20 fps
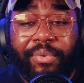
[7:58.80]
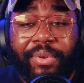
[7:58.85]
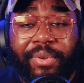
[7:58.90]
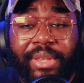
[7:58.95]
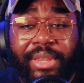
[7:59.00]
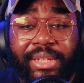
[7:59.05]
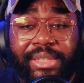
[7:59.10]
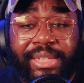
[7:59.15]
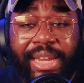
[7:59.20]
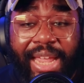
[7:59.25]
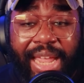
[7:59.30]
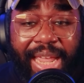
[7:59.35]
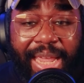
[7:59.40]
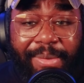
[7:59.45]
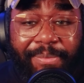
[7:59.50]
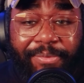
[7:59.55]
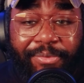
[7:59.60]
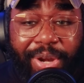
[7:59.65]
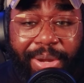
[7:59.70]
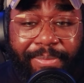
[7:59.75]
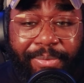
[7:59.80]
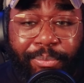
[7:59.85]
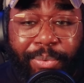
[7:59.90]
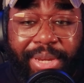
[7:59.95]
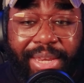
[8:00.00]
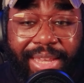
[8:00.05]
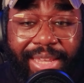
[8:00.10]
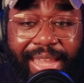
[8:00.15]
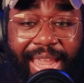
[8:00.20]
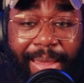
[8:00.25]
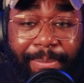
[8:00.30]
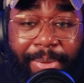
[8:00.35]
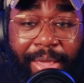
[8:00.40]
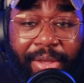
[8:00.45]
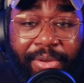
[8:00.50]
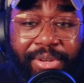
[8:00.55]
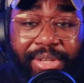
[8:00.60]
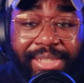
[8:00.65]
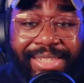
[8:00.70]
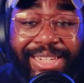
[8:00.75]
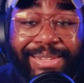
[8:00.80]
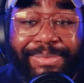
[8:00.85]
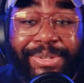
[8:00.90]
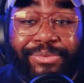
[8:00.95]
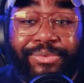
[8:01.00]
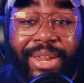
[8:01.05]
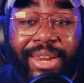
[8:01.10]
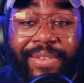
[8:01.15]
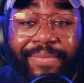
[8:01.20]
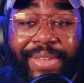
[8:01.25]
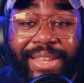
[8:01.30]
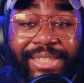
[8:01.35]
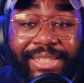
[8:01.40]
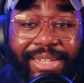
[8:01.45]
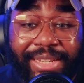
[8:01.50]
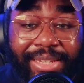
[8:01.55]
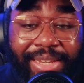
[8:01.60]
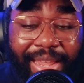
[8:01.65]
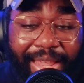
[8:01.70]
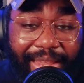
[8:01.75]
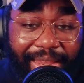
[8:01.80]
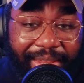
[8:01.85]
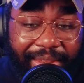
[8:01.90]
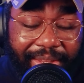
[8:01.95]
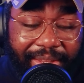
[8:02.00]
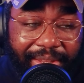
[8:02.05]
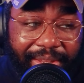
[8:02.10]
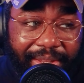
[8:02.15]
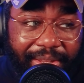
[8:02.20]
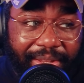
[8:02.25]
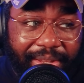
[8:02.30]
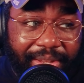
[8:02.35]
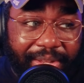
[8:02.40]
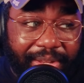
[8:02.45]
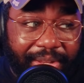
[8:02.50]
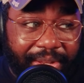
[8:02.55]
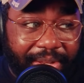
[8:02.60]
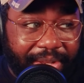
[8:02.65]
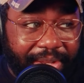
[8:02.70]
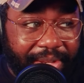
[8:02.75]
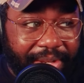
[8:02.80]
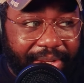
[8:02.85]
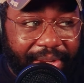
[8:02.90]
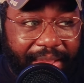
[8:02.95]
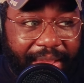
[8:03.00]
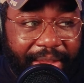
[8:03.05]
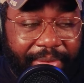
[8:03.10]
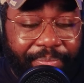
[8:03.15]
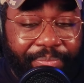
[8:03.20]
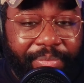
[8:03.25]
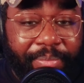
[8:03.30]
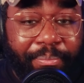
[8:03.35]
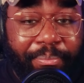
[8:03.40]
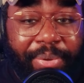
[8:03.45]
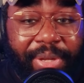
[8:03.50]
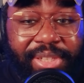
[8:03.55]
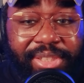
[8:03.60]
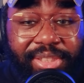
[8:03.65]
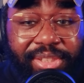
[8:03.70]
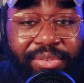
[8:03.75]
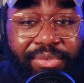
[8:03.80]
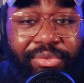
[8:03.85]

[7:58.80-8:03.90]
the time frame of when he came out to still be relevant today. Like Busta